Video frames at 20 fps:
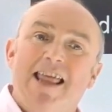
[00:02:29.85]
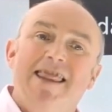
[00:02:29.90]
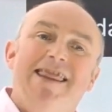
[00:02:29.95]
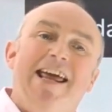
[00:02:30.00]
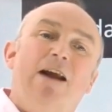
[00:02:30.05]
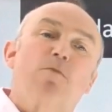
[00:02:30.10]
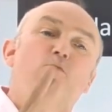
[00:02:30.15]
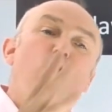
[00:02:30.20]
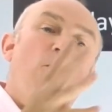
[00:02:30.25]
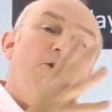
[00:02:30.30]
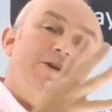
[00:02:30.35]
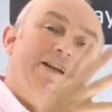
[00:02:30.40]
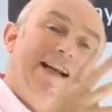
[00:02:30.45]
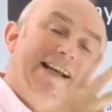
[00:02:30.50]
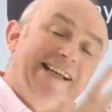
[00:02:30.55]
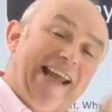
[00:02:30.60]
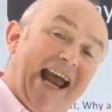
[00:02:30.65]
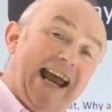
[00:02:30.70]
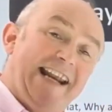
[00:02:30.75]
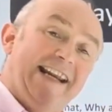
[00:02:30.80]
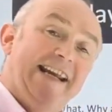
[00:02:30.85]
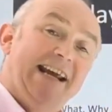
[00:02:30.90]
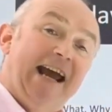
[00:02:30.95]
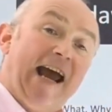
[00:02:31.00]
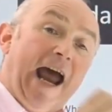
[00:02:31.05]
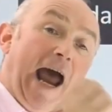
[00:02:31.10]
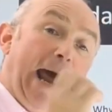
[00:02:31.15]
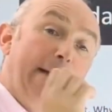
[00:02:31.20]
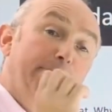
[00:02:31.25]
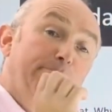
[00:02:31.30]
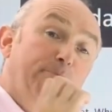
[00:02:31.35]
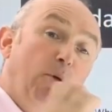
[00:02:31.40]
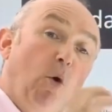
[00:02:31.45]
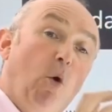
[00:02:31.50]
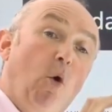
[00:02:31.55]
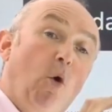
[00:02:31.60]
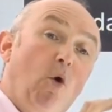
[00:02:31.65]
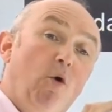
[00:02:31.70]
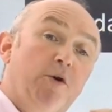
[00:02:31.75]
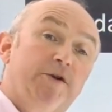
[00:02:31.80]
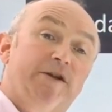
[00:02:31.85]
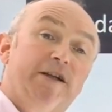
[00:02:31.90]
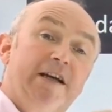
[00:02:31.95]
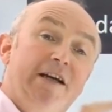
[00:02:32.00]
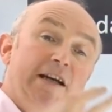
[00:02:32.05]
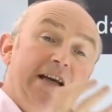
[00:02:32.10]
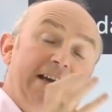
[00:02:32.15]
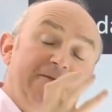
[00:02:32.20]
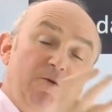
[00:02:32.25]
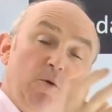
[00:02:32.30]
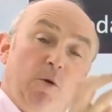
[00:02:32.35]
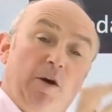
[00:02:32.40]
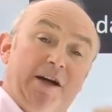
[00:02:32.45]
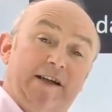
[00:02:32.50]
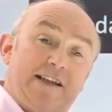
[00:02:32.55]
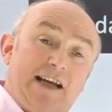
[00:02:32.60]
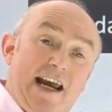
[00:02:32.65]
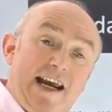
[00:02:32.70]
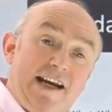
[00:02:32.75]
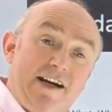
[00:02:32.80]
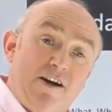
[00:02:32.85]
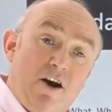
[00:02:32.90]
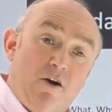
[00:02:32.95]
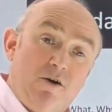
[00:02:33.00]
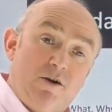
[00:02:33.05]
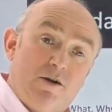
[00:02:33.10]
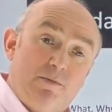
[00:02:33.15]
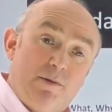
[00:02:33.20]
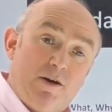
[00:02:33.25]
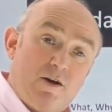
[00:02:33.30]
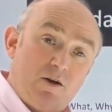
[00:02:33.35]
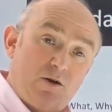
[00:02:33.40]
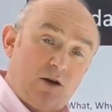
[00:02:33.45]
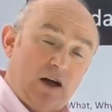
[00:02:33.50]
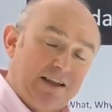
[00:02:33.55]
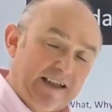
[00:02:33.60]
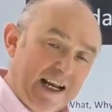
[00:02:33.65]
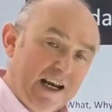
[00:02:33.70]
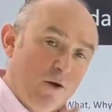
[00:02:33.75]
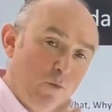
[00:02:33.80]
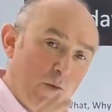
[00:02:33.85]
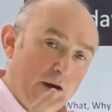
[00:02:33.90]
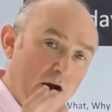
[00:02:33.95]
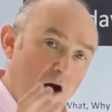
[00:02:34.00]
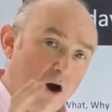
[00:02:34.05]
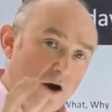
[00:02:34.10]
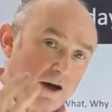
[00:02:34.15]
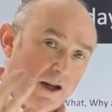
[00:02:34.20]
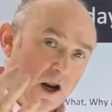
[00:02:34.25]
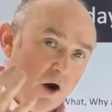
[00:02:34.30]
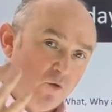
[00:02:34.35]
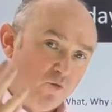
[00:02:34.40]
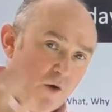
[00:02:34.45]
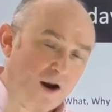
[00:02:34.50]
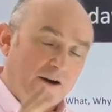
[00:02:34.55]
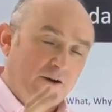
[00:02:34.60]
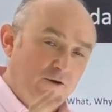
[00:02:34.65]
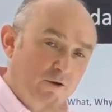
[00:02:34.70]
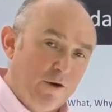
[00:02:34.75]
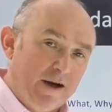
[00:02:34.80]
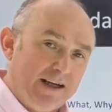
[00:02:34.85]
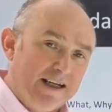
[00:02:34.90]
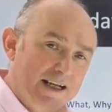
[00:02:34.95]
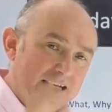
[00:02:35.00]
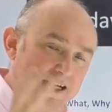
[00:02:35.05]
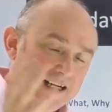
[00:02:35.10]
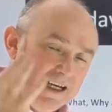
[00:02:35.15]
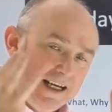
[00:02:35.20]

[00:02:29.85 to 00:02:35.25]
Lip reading: then watch it again and pause if you want to take notes, because I say we are going to run through it.